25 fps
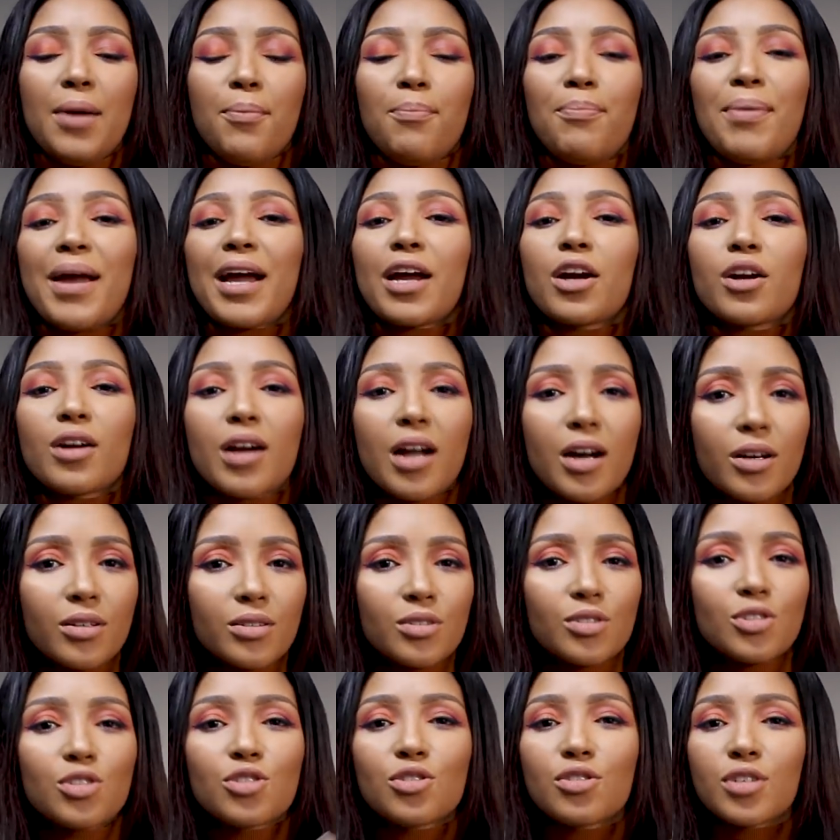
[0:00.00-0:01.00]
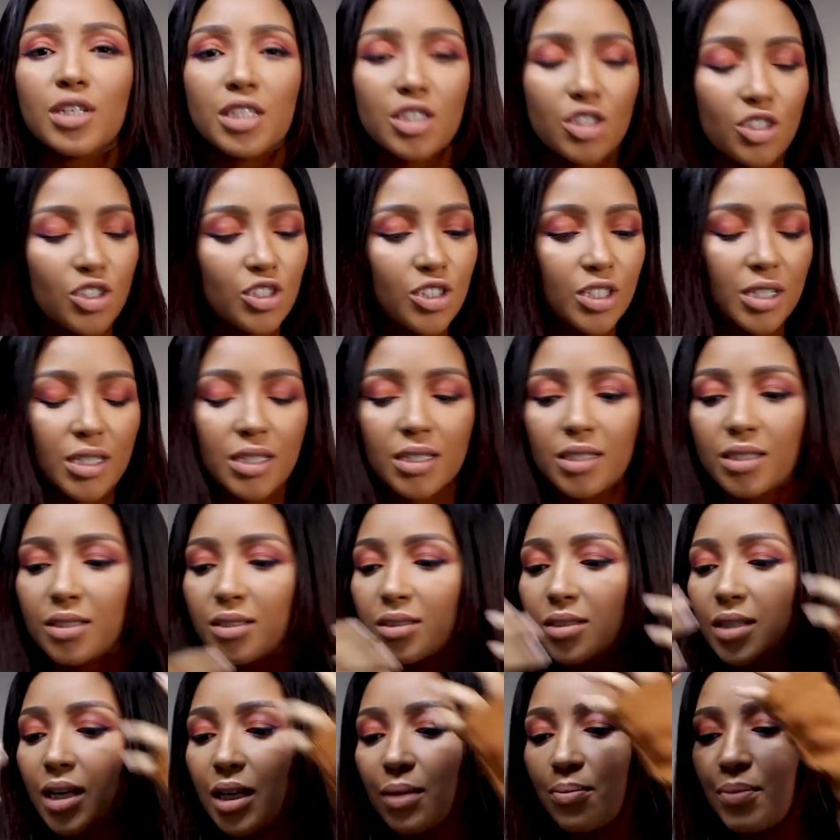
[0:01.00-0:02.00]
backgrounds,
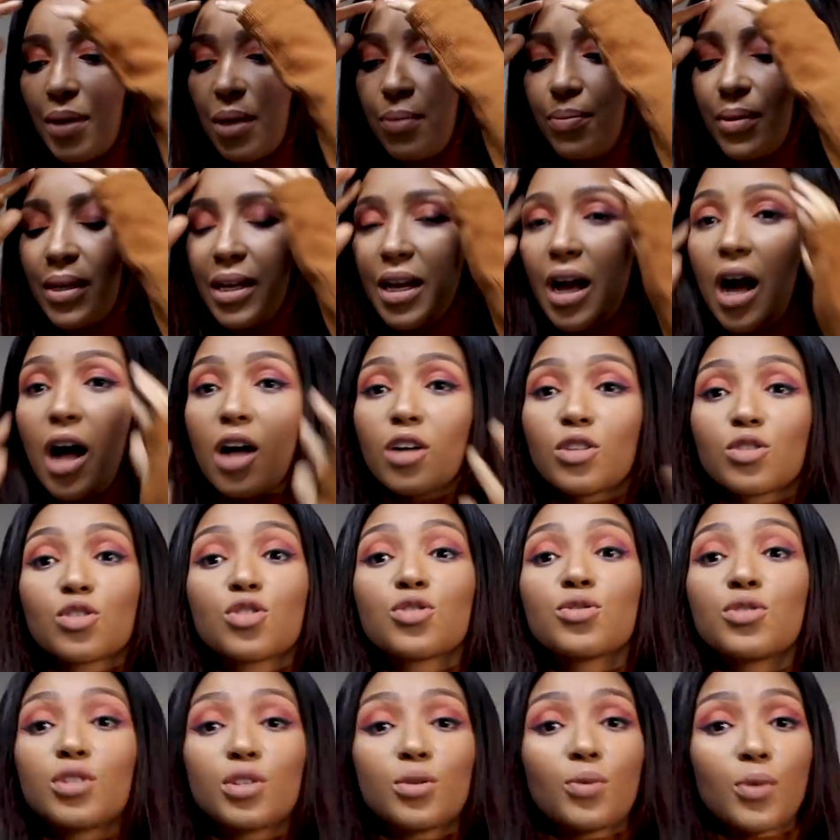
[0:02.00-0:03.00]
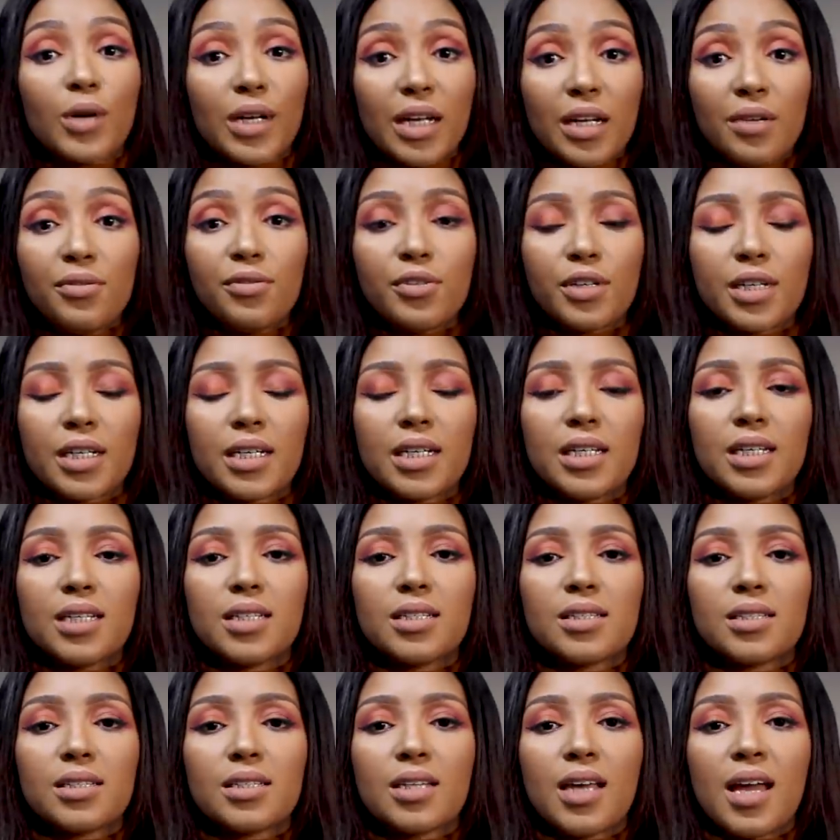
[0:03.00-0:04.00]
Christian, it may be cultural, whatever it
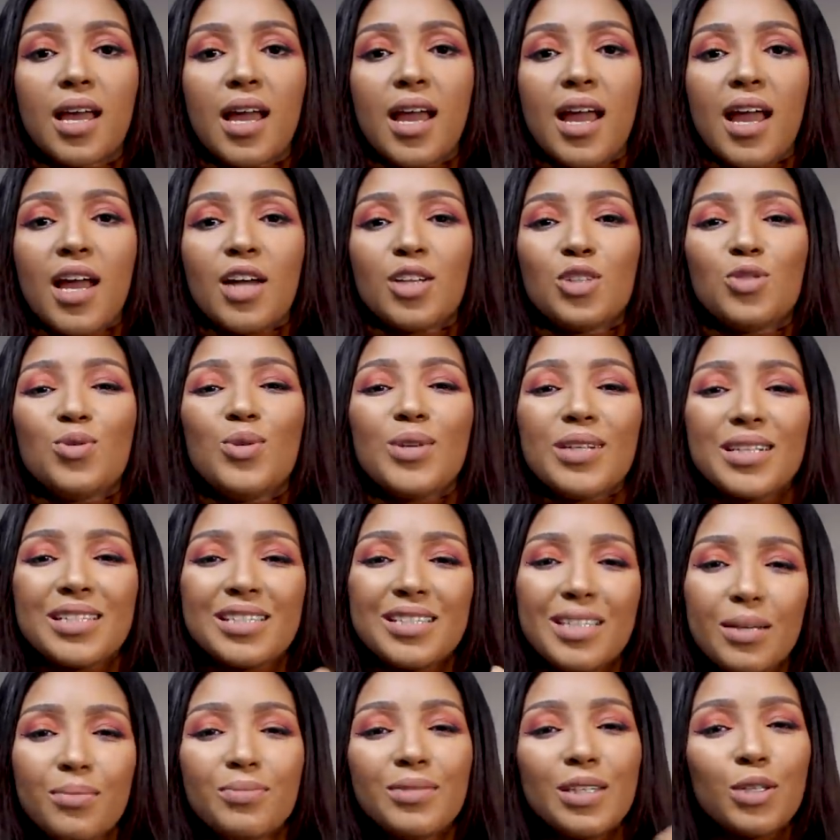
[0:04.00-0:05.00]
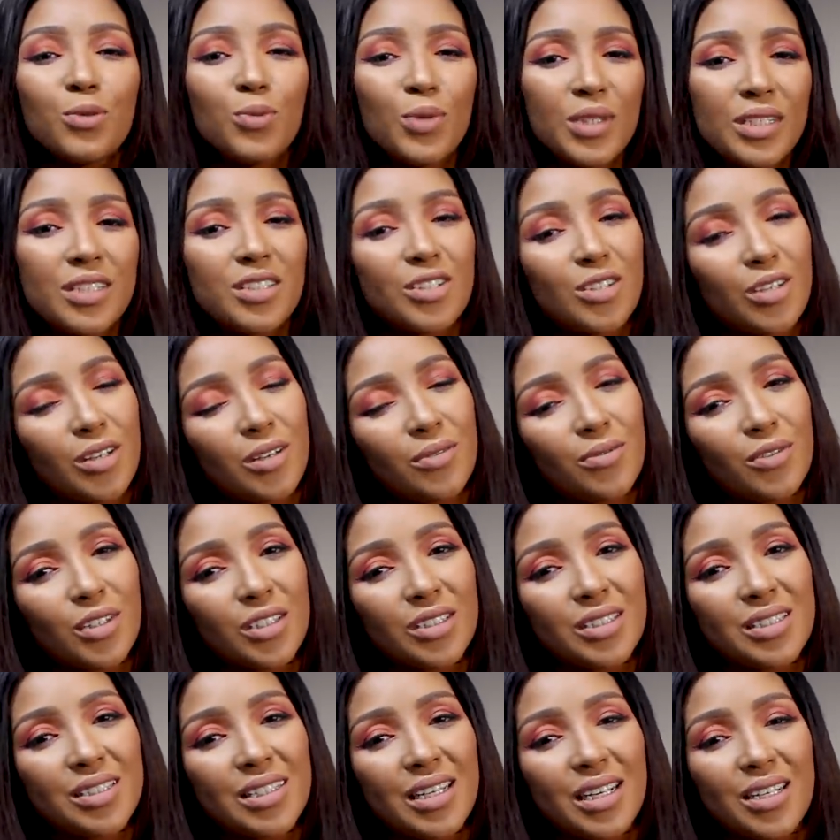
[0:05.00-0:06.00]
is, to accept that we deserve
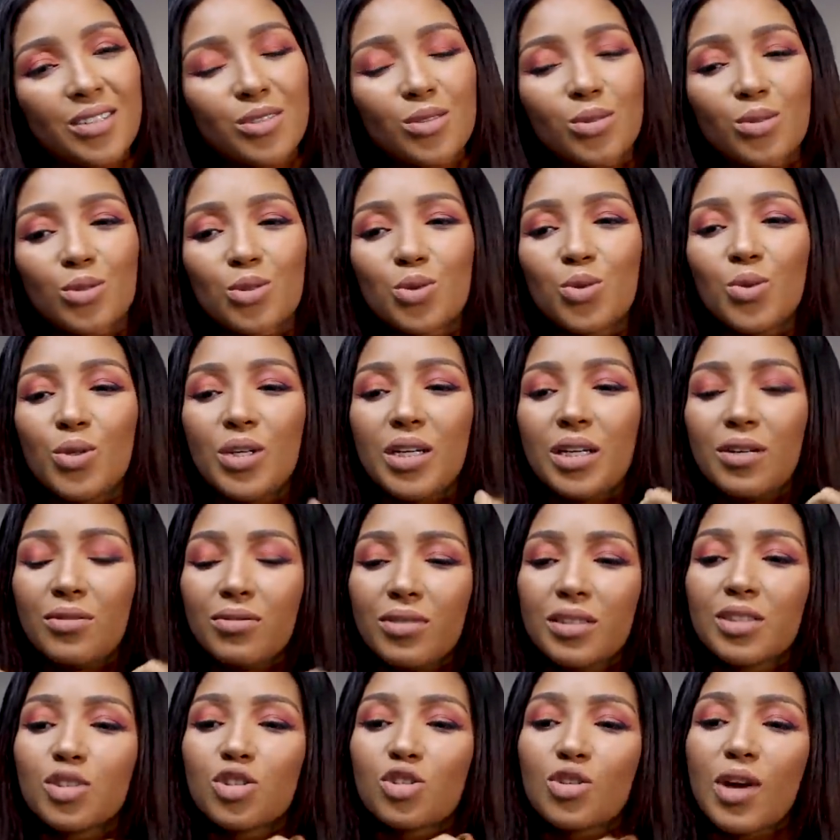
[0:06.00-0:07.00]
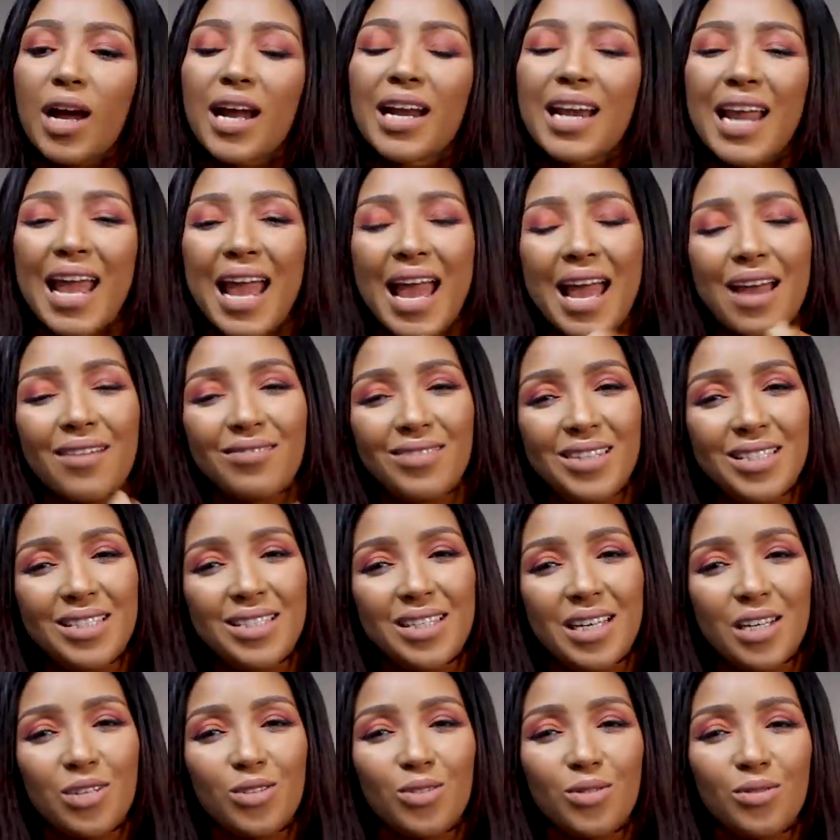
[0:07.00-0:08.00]
good sex, or to even try and have these
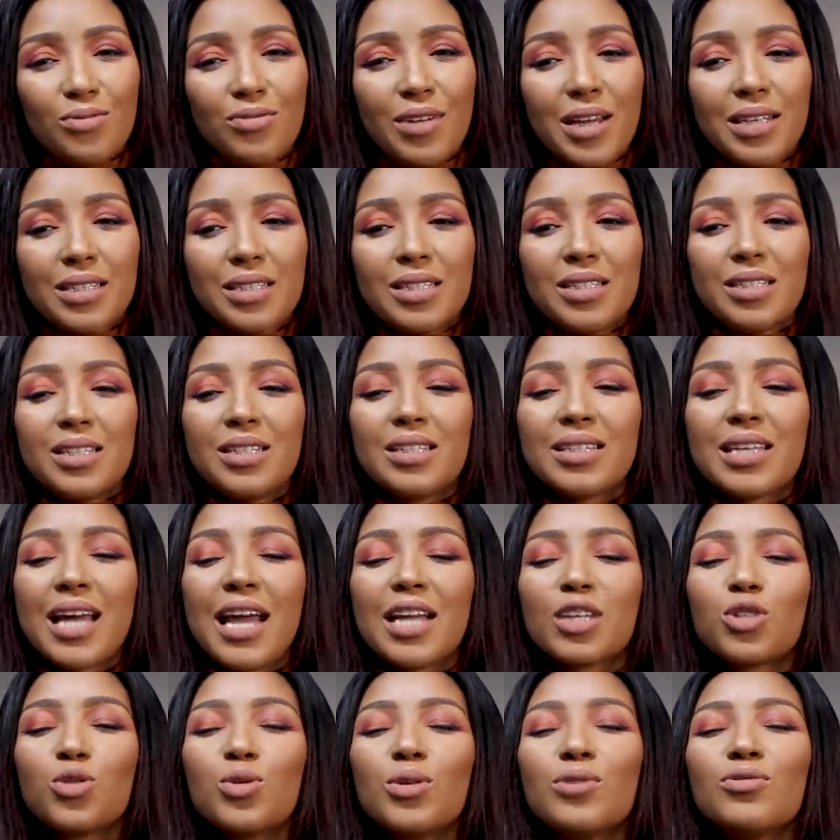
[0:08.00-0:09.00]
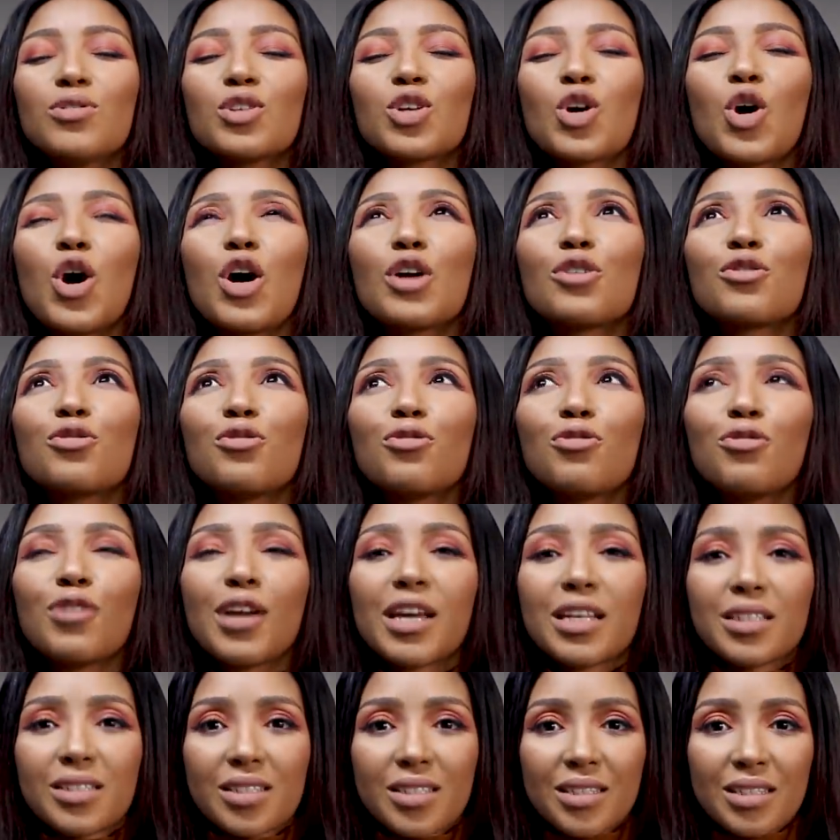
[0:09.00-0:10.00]
sexual fantasies, and to even
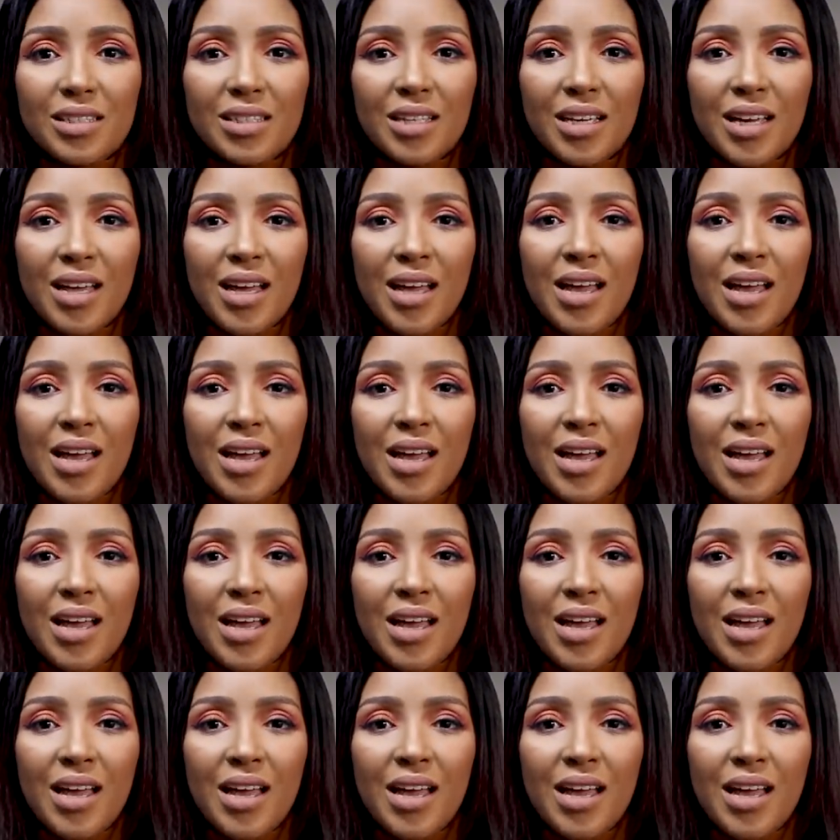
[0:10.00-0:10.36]
confess